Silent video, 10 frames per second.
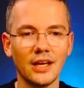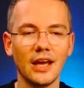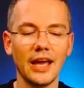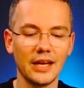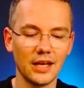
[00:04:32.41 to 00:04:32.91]

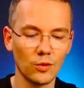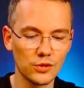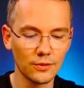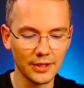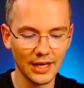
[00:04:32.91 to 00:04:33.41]
and I was
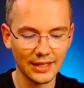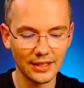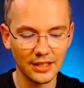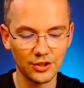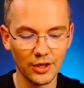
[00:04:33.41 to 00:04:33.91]
looking at the
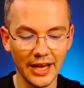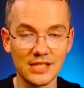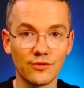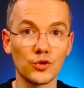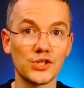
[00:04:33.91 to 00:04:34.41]
letter S
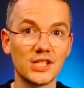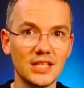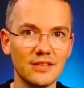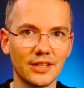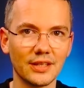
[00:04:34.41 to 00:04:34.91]
for
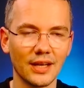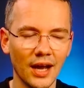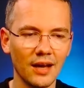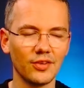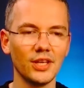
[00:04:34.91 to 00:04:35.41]
Stephen
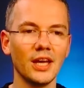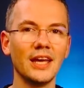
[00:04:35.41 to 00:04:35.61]
Covey,